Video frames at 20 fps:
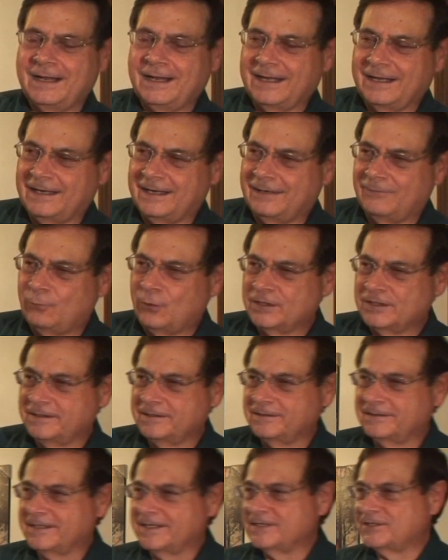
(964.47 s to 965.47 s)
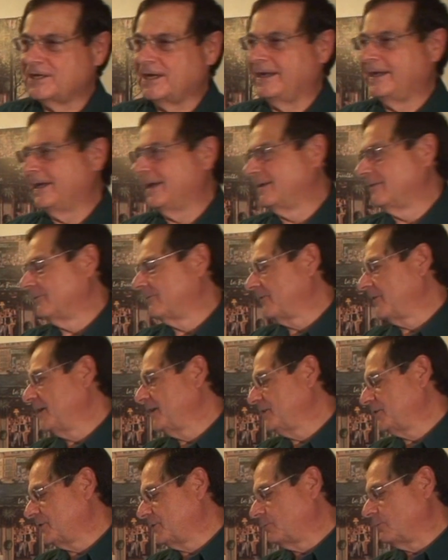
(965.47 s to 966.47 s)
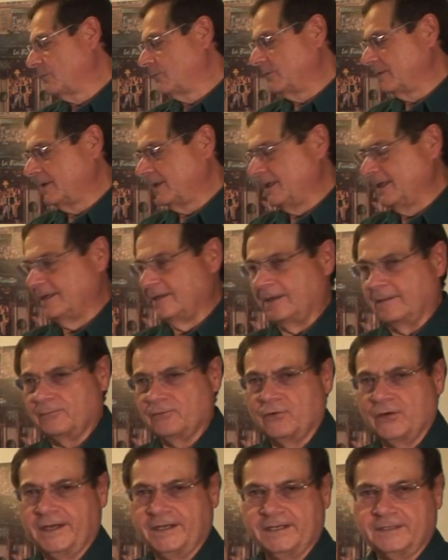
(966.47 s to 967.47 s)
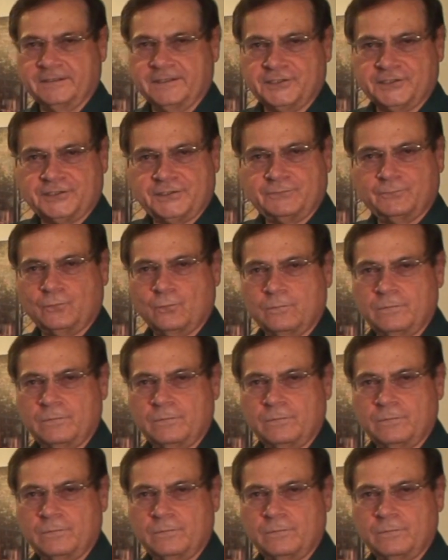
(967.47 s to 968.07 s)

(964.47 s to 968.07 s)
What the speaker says: one of the things I had to face in upgrading this